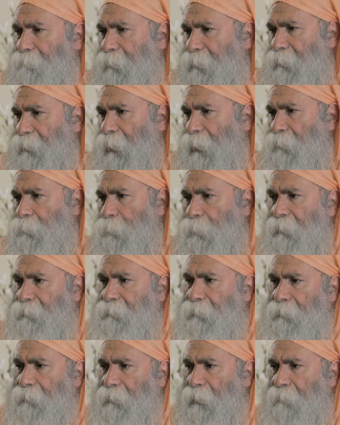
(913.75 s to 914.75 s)
maya
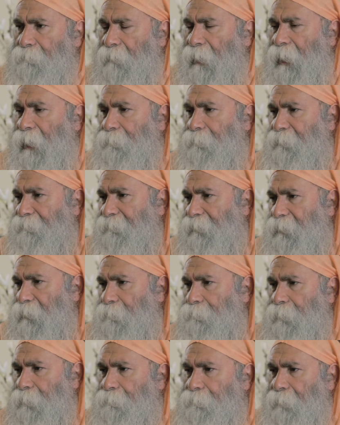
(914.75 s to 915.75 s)
duratyaya mame vaye
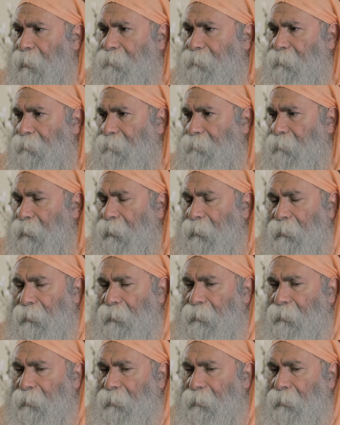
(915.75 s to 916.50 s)
prapadyante.